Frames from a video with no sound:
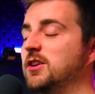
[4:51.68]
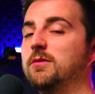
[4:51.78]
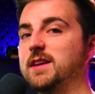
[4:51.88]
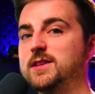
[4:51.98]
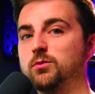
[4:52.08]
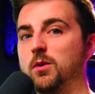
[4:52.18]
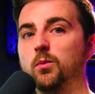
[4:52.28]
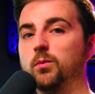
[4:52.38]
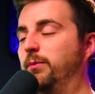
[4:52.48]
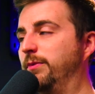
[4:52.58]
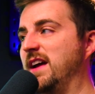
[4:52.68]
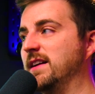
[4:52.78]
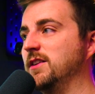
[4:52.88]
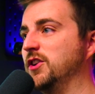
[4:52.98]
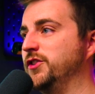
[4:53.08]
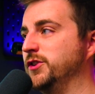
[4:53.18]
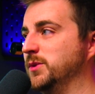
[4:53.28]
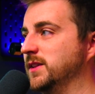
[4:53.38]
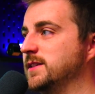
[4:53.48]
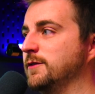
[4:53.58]
So that's one thing you can do
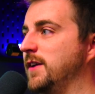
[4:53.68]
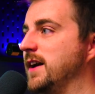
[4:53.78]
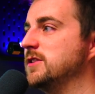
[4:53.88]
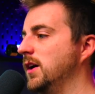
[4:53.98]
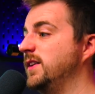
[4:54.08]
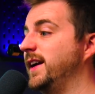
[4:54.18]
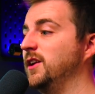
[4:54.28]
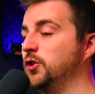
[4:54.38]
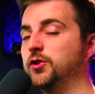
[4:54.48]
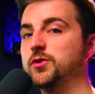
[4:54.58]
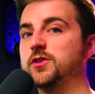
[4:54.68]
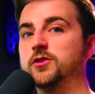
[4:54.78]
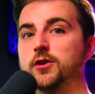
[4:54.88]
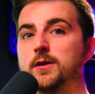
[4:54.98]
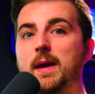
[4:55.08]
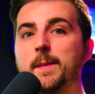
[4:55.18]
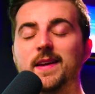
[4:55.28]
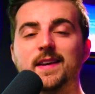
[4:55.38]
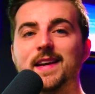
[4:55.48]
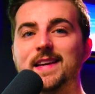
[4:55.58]
with this effect. Now you could also do
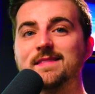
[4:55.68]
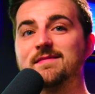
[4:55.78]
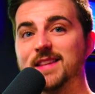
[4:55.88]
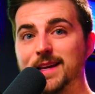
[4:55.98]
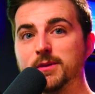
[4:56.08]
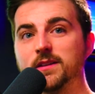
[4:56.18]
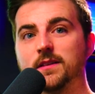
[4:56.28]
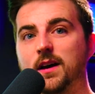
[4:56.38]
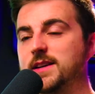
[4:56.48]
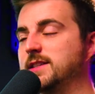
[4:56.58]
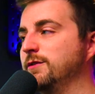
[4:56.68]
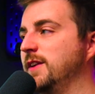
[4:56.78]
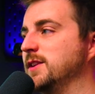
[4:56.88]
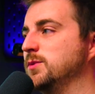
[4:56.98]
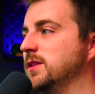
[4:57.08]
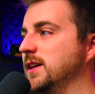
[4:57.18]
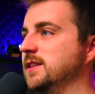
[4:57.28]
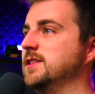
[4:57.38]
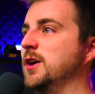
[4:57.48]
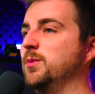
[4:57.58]
maybe a demon eyes effect with
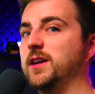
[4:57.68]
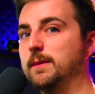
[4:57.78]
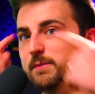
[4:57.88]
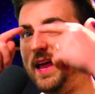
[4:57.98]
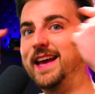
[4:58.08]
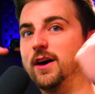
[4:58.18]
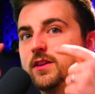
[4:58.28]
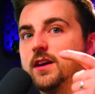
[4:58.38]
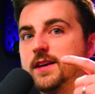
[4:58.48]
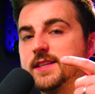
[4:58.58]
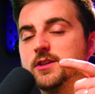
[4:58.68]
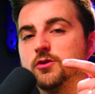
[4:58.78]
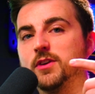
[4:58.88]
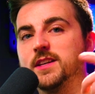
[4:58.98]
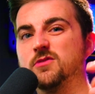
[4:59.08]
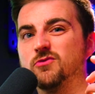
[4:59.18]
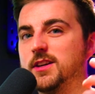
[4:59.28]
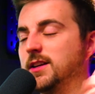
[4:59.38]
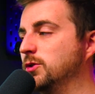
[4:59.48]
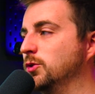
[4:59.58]
this, so we can black out the eyes to create a
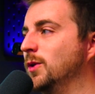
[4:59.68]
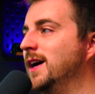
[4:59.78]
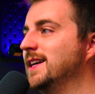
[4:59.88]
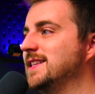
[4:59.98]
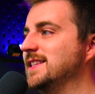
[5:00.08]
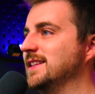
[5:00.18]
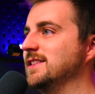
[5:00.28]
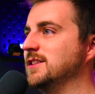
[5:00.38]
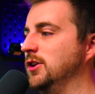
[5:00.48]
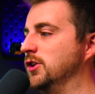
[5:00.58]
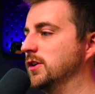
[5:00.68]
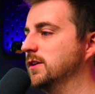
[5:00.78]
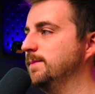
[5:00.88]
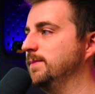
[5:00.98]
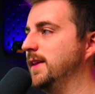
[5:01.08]
really cool sinister look.